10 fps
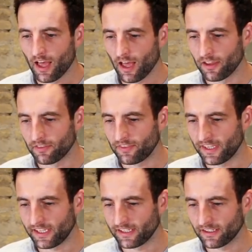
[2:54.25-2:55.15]
at
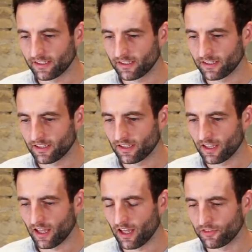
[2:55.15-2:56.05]
the
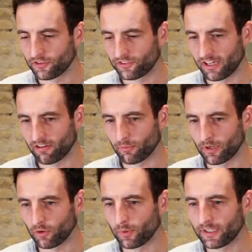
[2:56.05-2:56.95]
steering
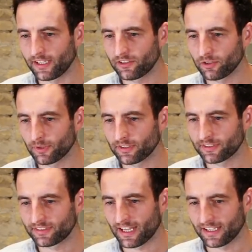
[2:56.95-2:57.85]
wheel. We need to
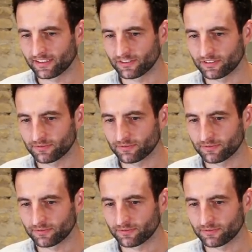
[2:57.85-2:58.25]
understand